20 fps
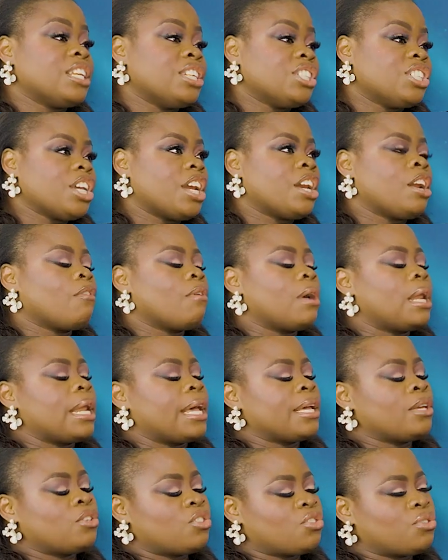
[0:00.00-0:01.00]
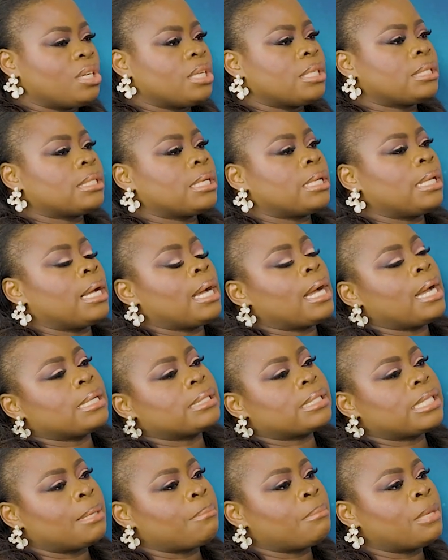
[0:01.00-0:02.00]
In general, I usually say that
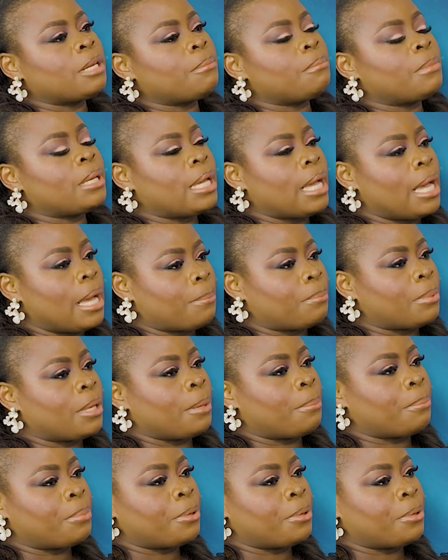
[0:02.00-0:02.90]
cancer made me a happier